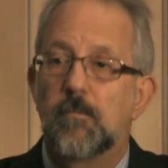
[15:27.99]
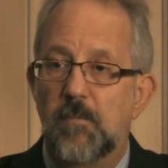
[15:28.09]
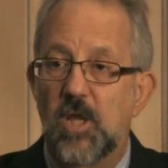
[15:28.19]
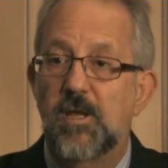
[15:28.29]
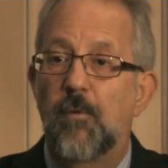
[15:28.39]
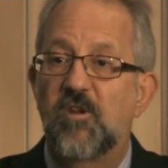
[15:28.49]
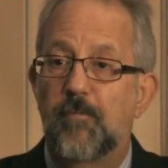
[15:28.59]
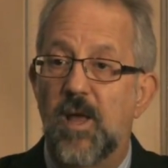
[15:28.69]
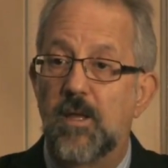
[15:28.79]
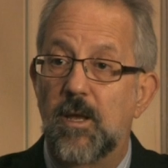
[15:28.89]
military
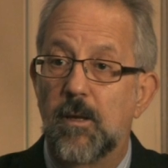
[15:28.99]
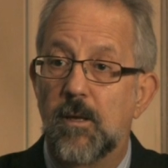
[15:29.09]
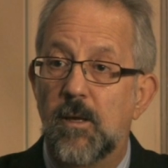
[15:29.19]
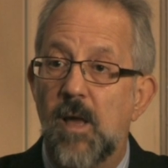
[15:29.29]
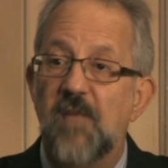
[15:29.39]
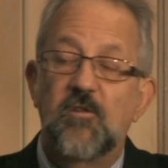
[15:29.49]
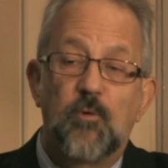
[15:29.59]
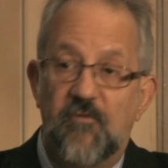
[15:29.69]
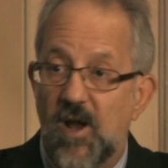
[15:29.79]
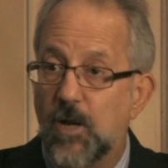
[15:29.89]
spending, and since
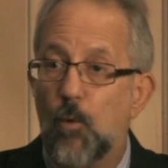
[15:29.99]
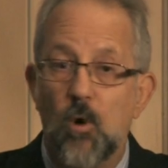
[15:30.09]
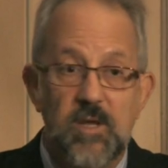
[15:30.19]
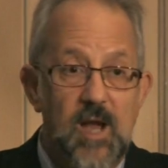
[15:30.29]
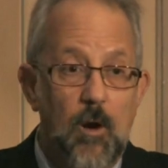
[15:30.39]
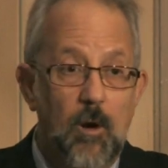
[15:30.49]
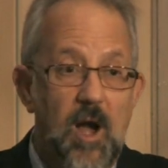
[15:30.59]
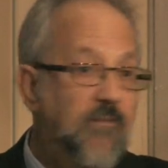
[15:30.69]
we're fighting a war on terror,